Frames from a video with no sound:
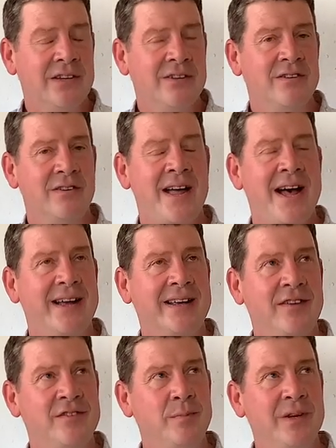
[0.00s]
so that
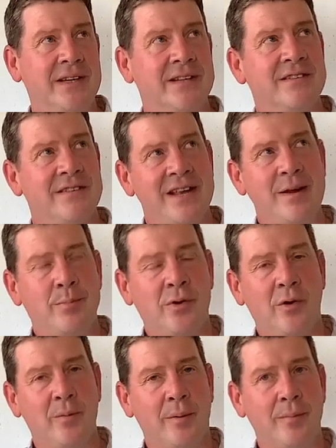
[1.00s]
gives me a slight
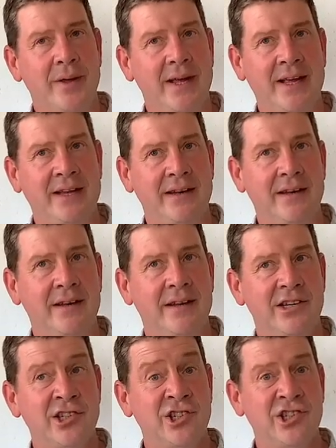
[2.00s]
problem
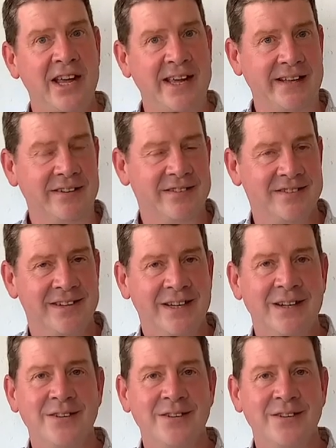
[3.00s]
in shades.